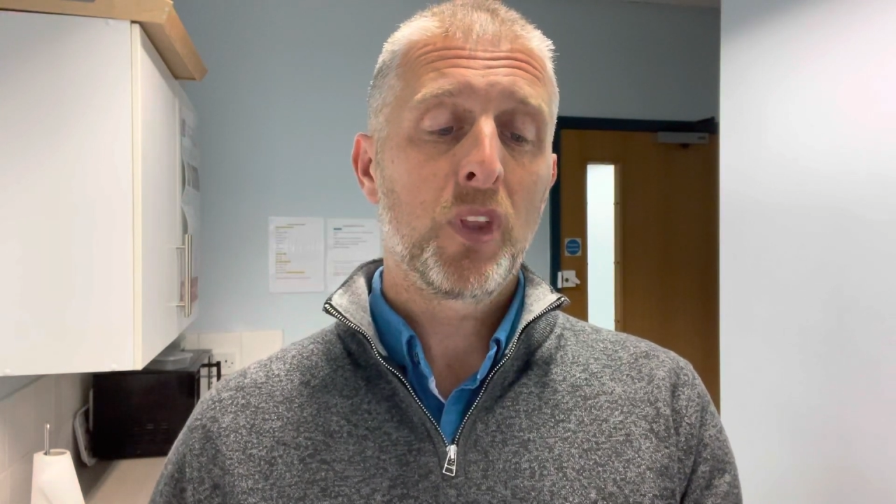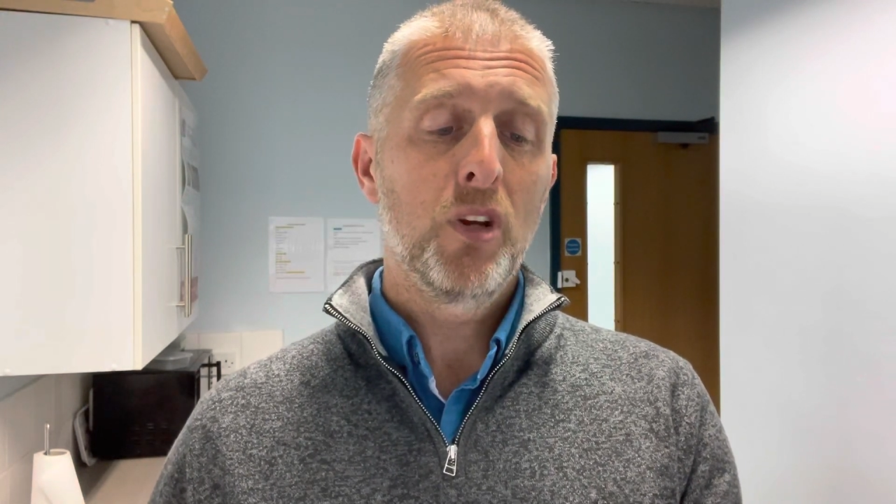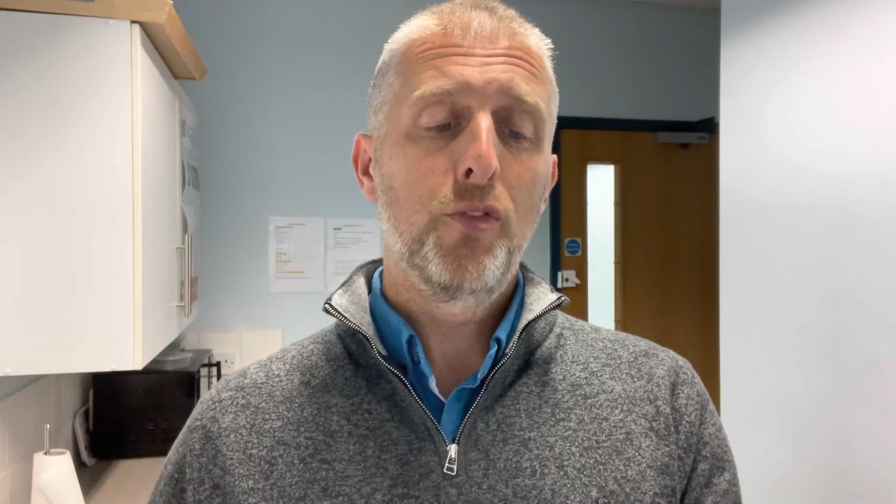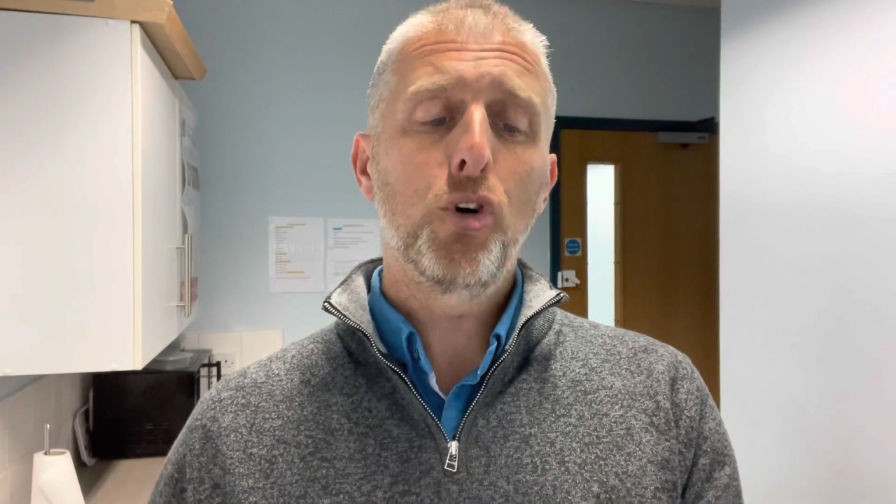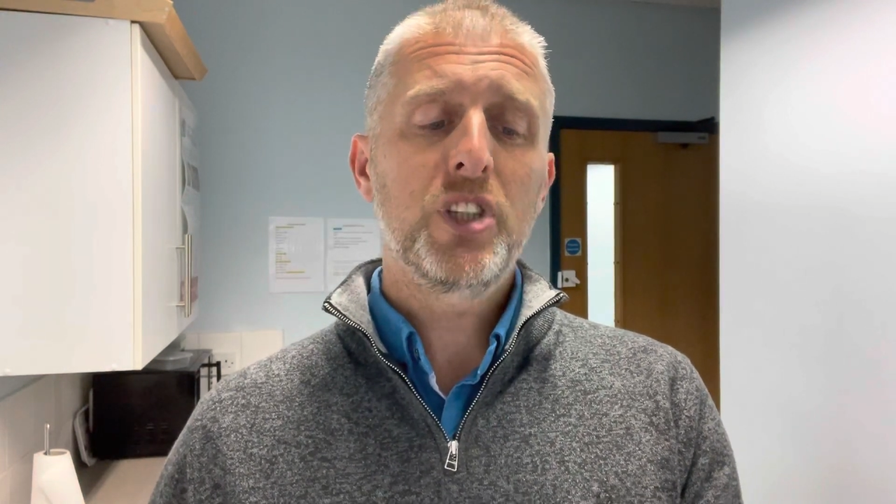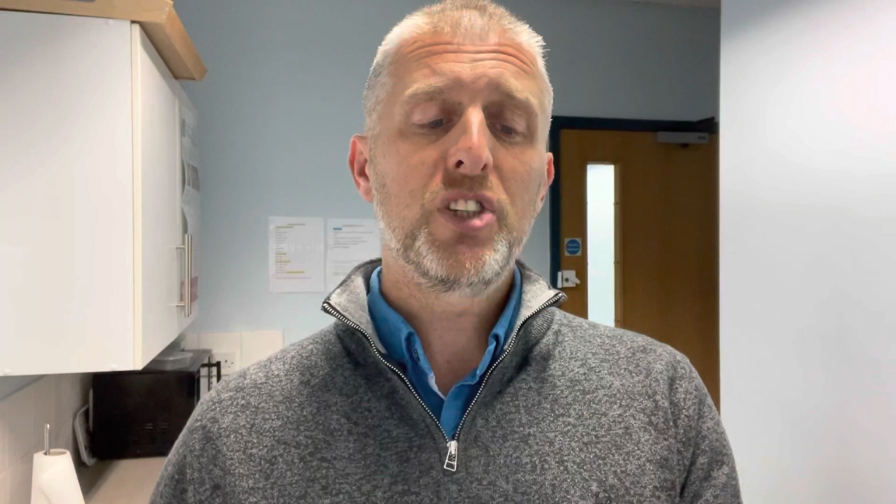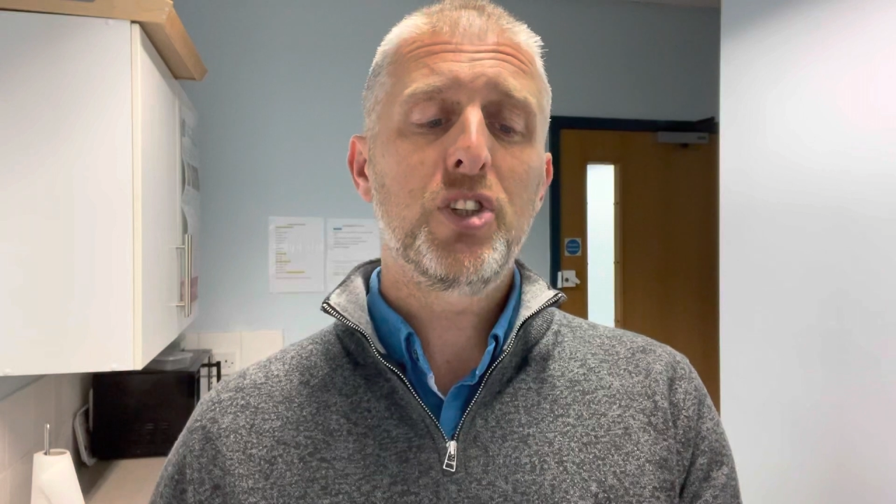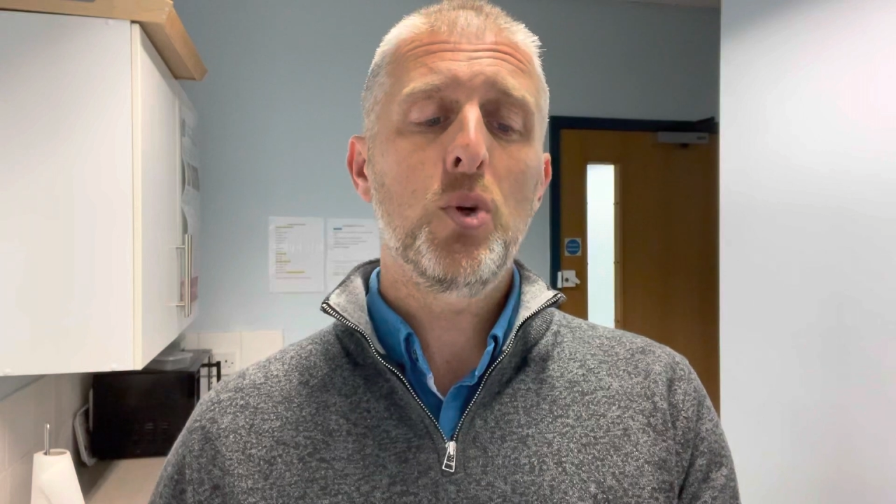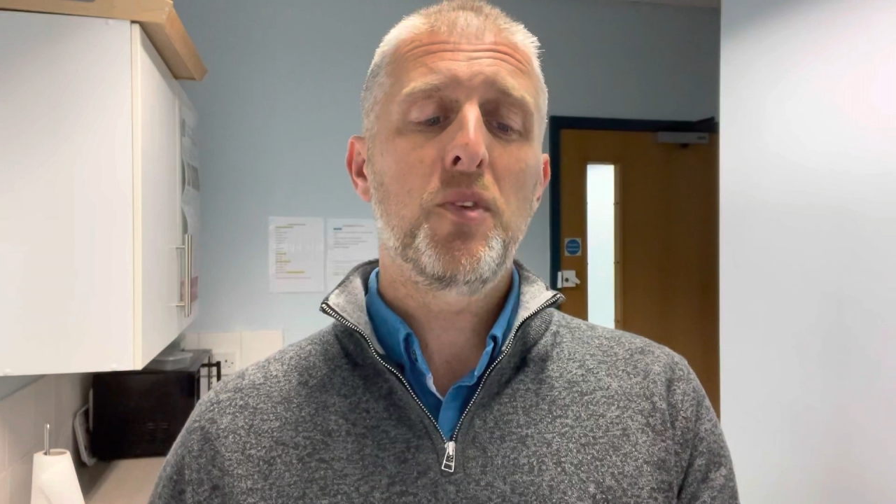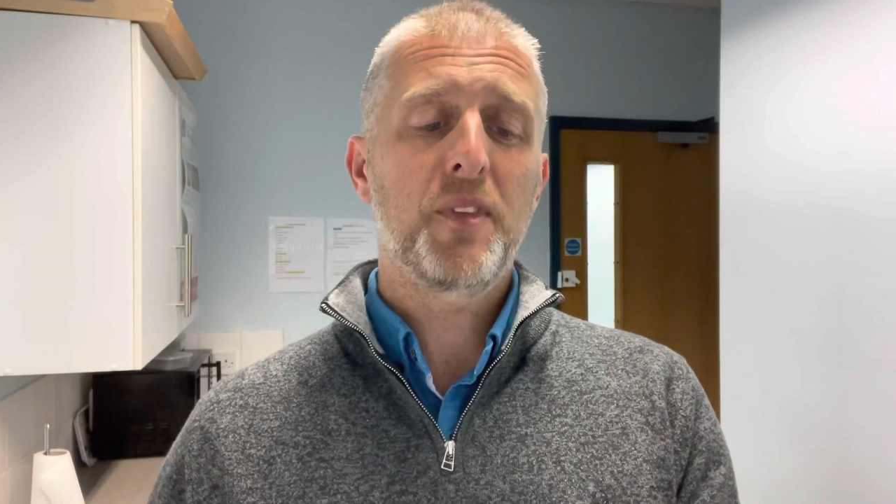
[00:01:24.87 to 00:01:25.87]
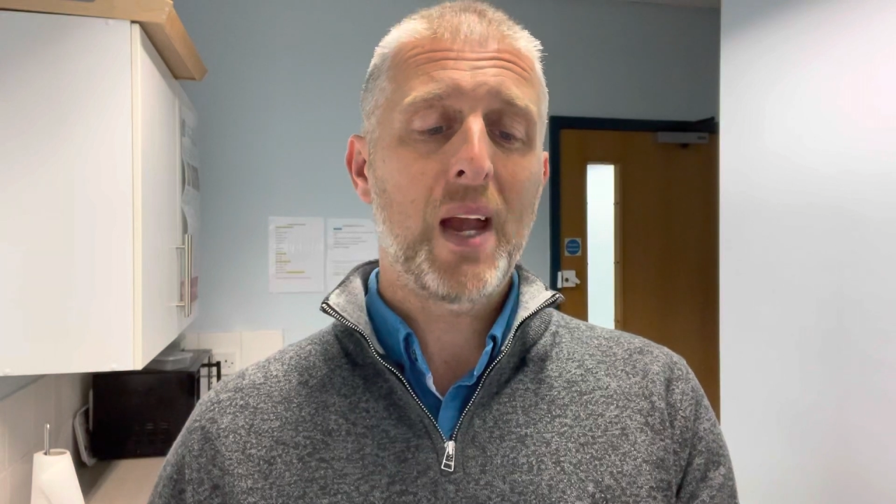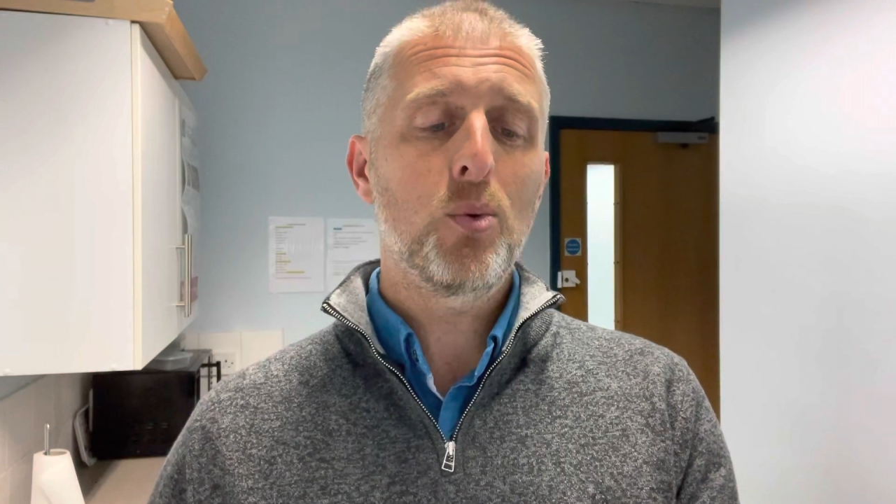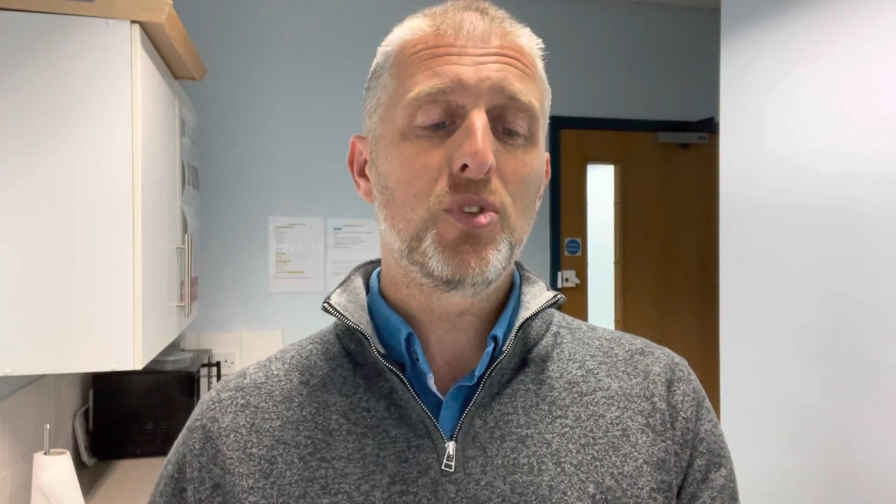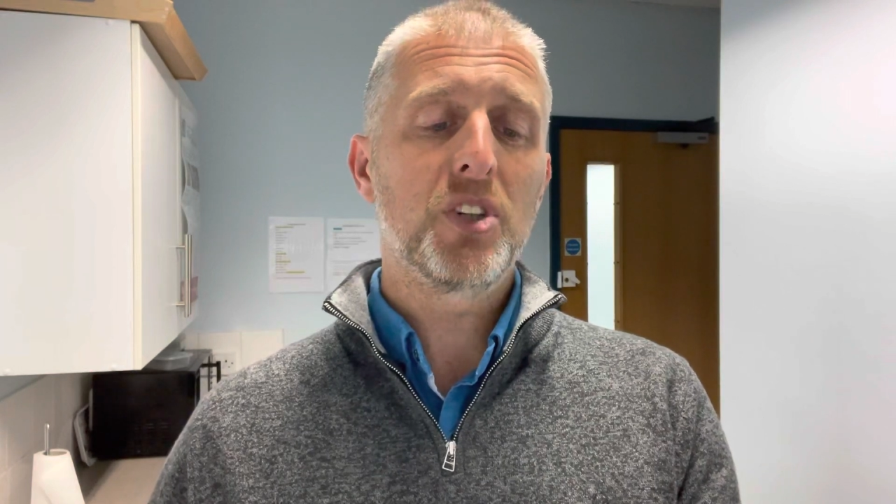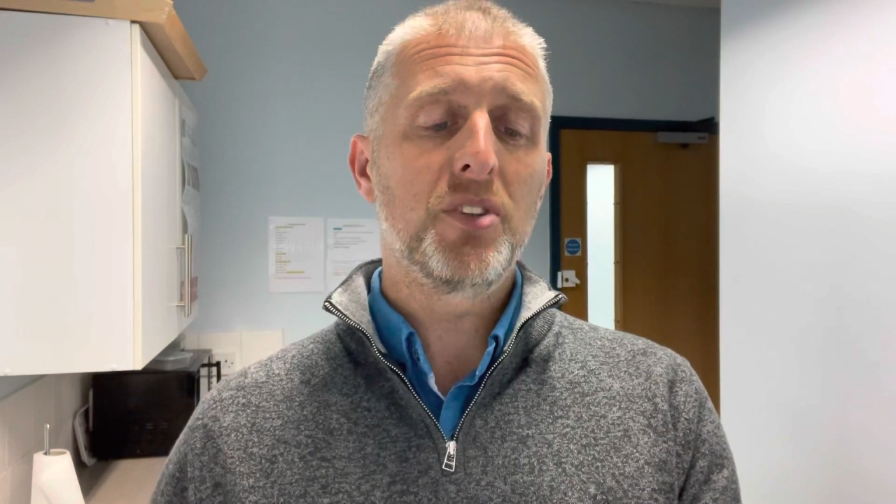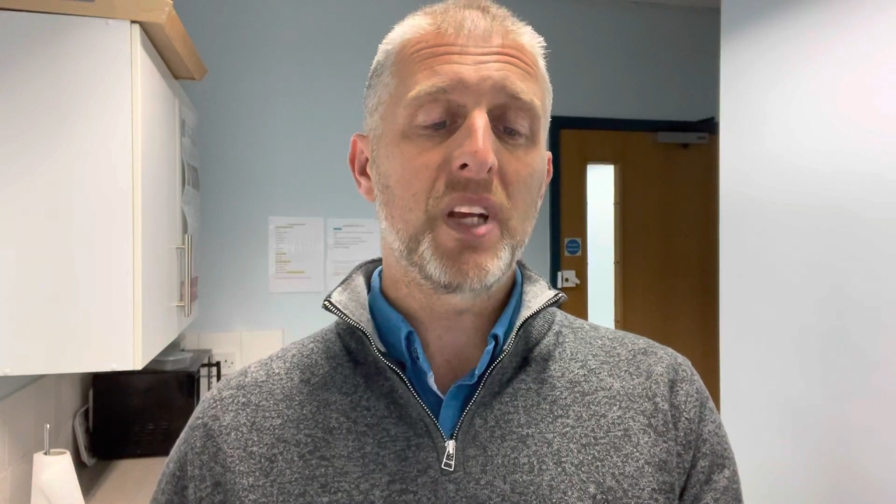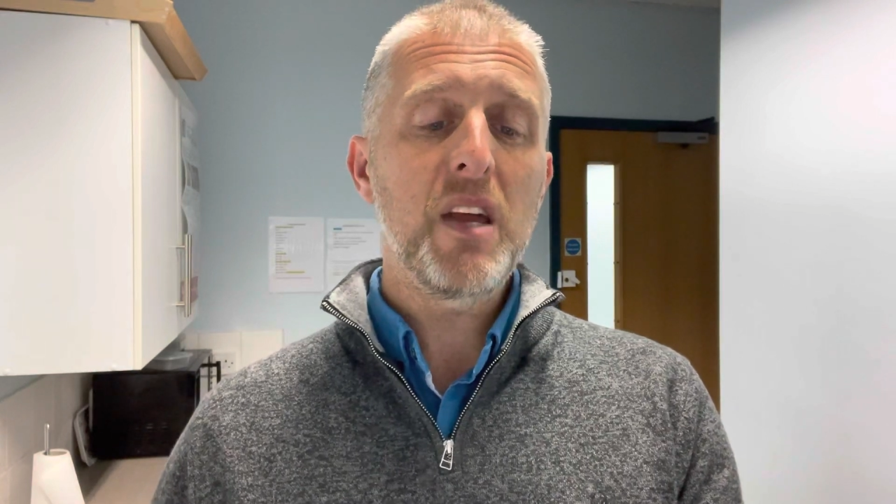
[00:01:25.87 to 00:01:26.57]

42,000